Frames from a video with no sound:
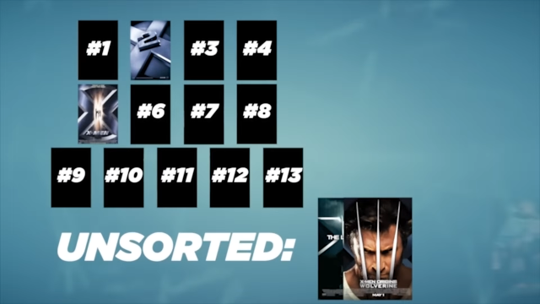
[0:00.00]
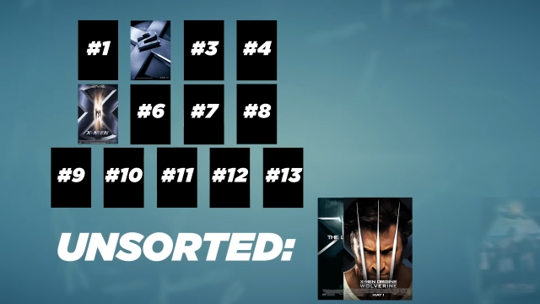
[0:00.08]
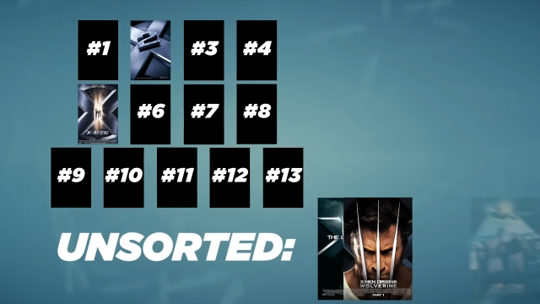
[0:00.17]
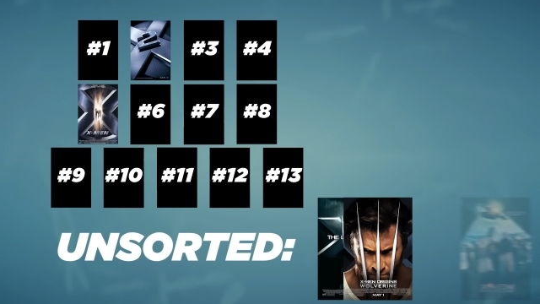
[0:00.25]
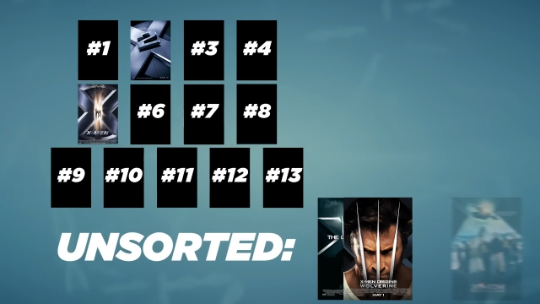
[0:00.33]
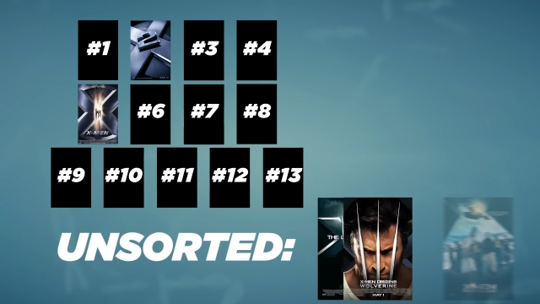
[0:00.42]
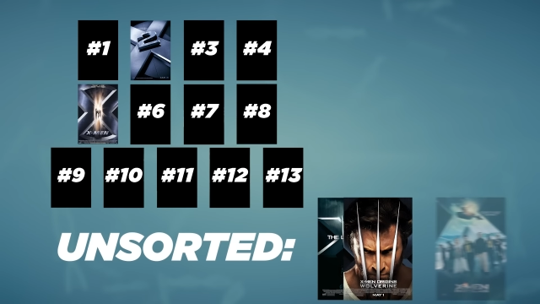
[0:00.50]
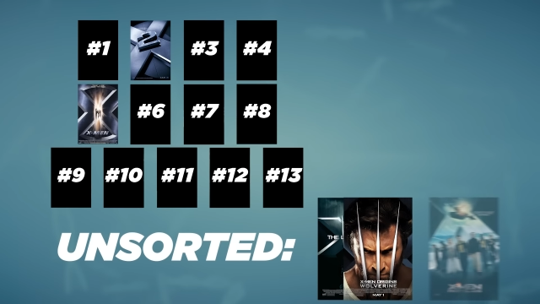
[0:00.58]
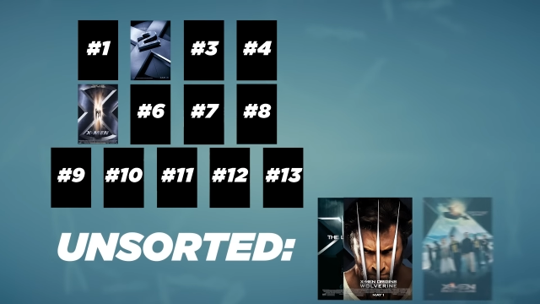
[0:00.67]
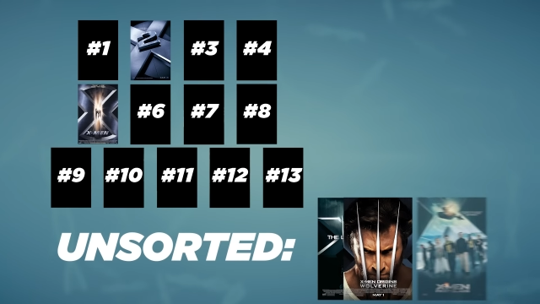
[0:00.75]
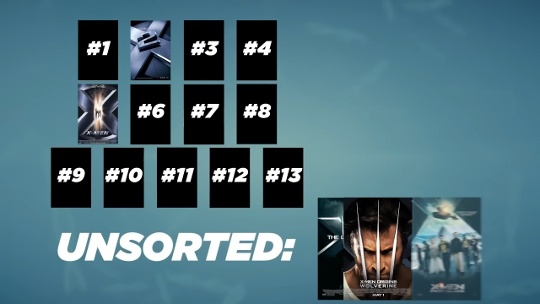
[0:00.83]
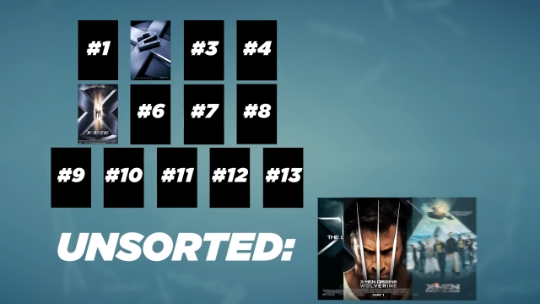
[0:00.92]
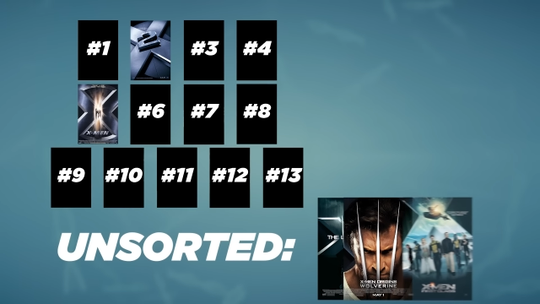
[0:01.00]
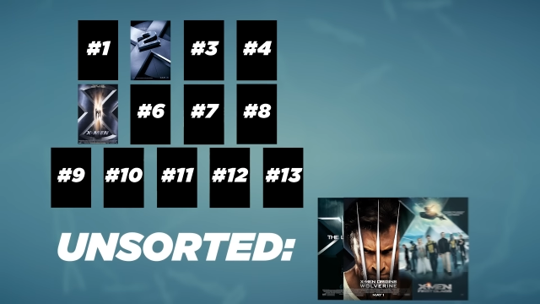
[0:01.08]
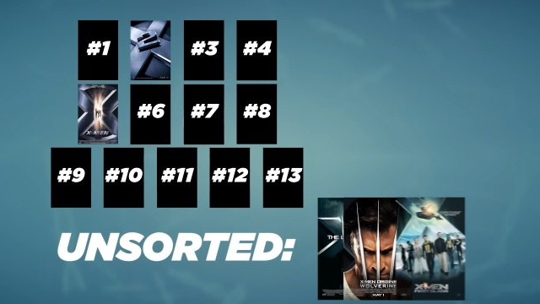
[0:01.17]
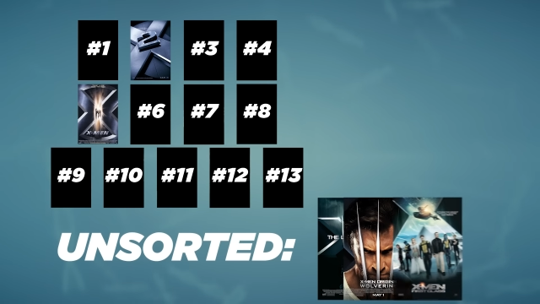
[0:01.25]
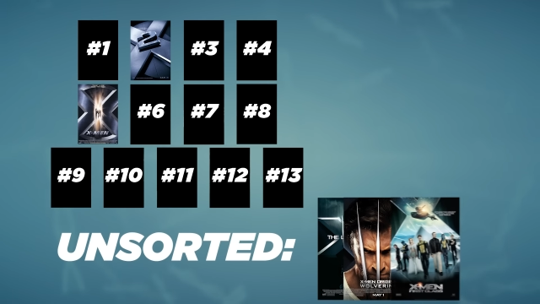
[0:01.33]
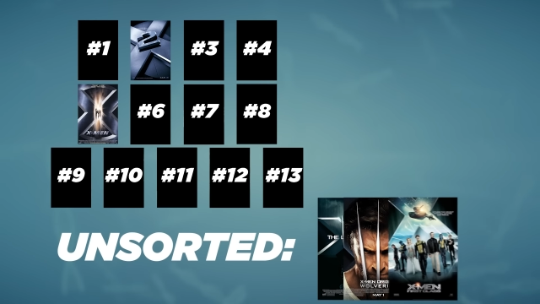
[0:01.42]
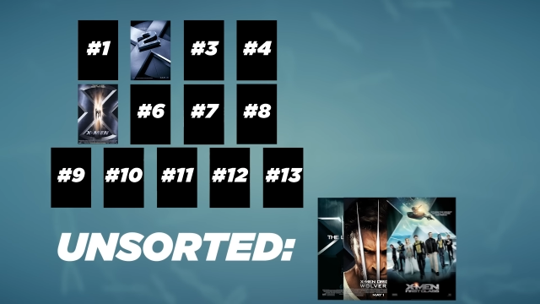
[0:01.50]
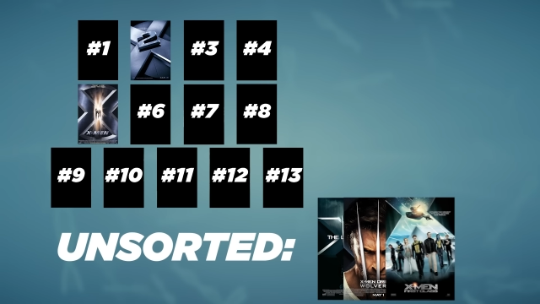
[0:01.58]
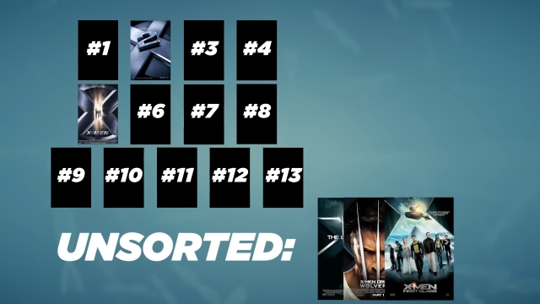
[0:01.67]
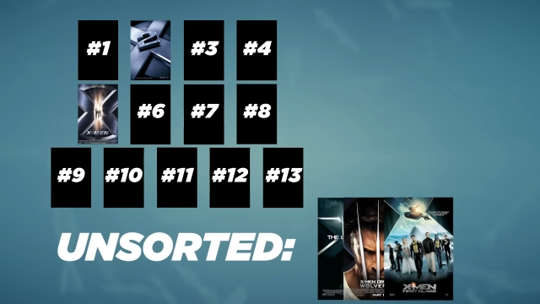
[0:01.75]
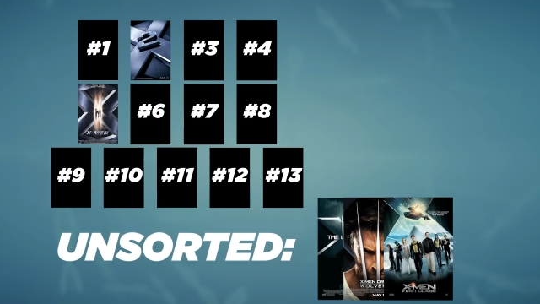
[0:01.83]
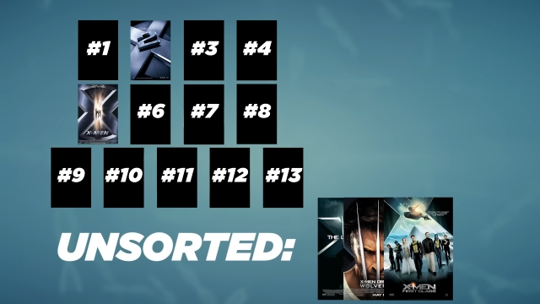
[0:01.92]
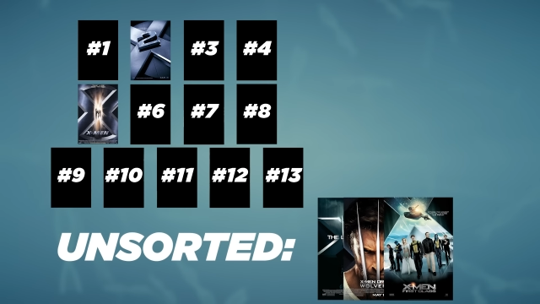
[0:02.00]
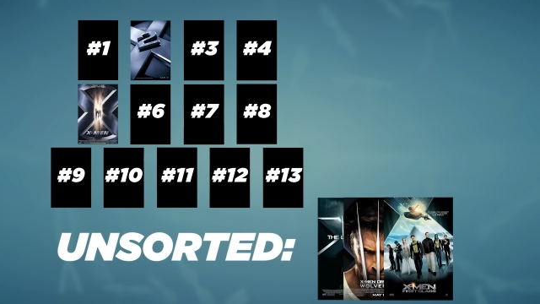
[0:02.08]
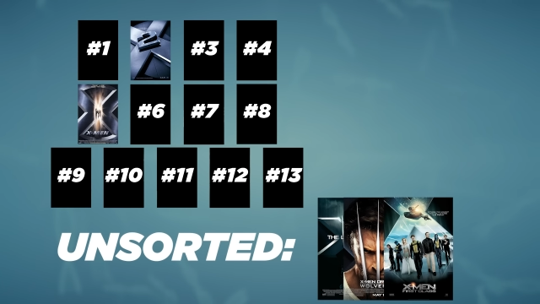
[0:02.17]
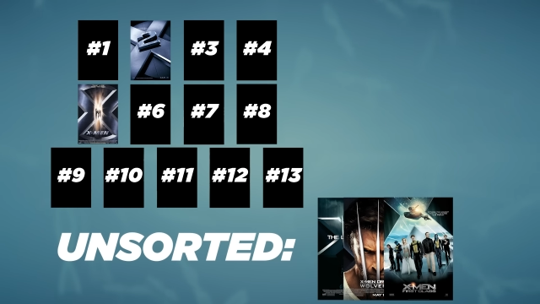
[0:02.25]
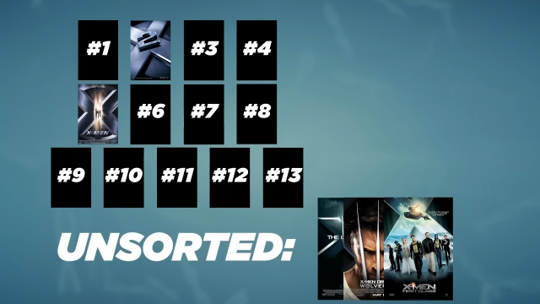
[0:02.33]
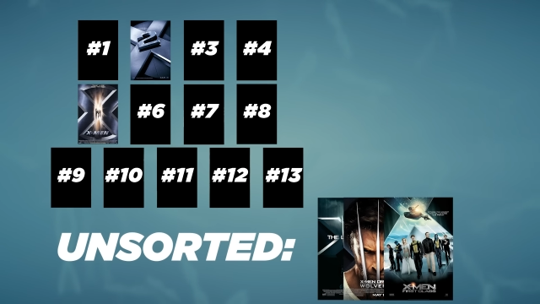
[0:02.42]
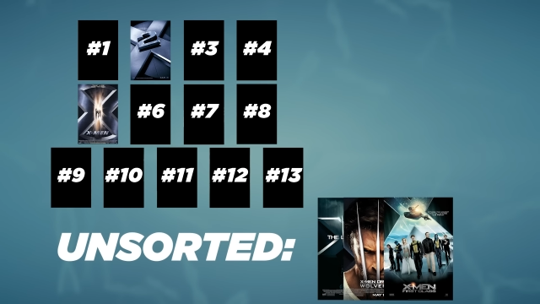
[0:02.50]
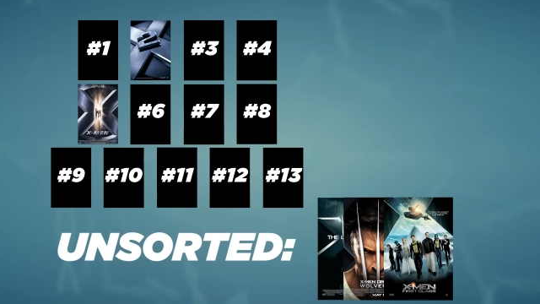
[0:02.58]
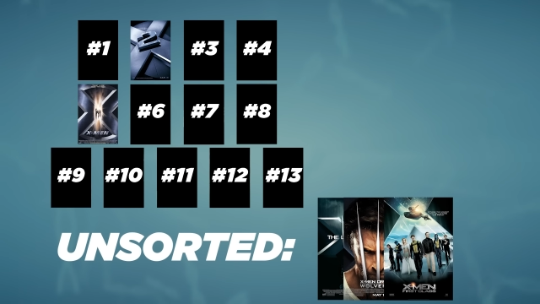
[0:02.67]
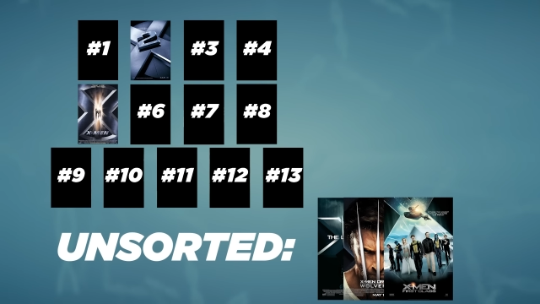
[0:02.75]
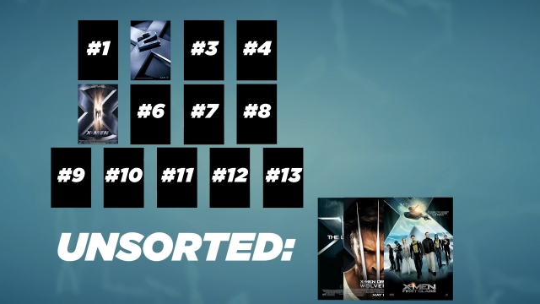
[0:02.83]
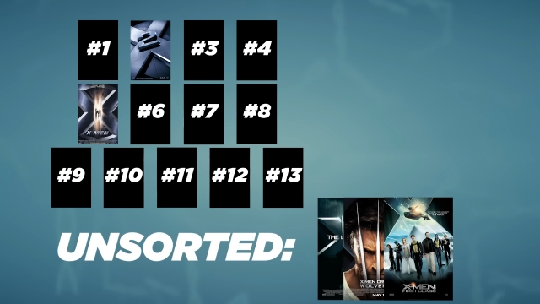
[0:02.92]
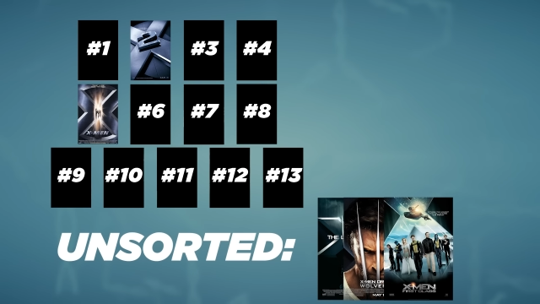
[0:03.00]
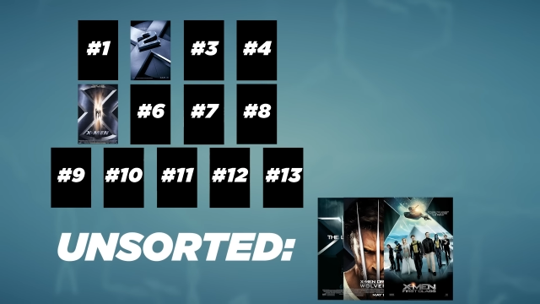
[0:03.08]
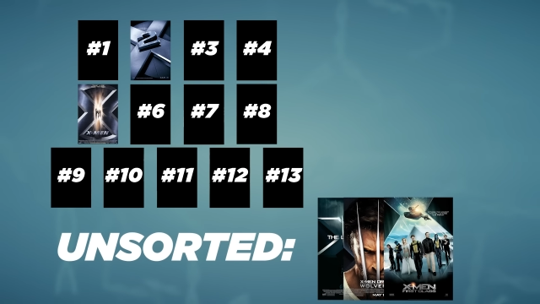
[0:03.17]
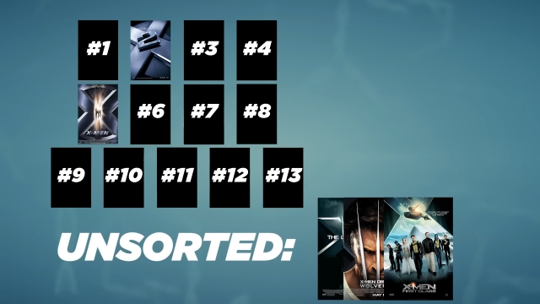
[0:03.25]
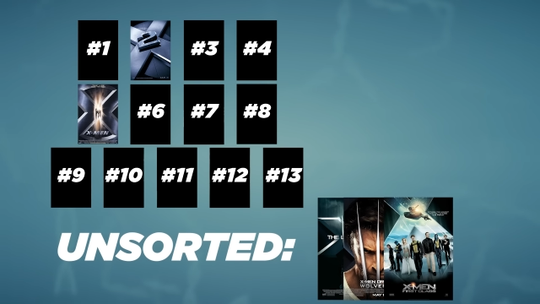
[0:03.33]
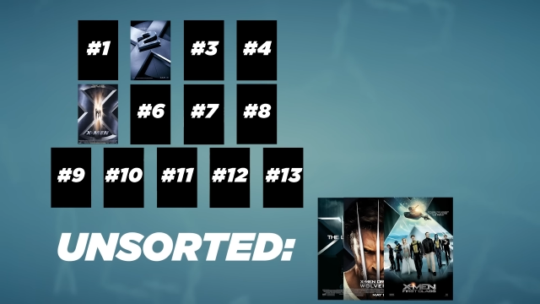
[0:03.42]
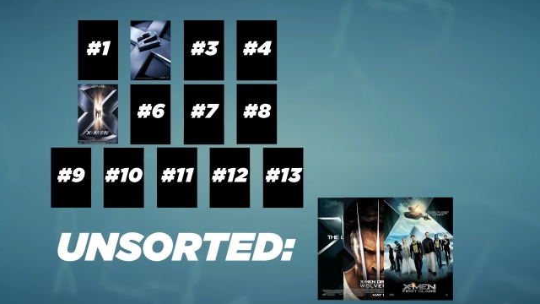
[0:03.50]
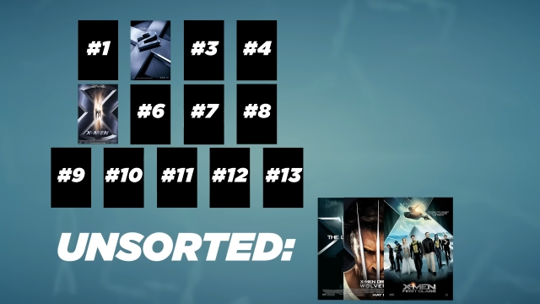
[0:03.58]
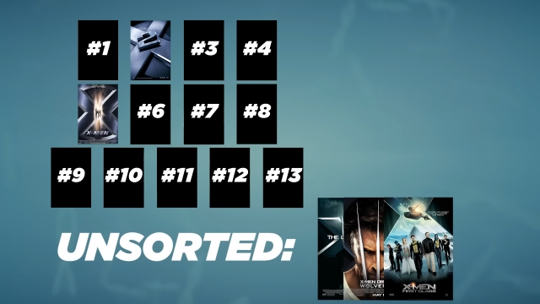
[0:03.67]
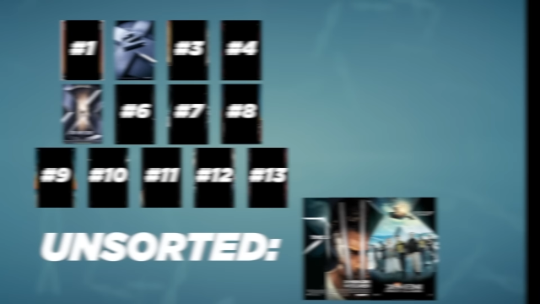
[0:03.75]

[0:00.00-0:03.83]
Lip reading: [unreadable: no face in view]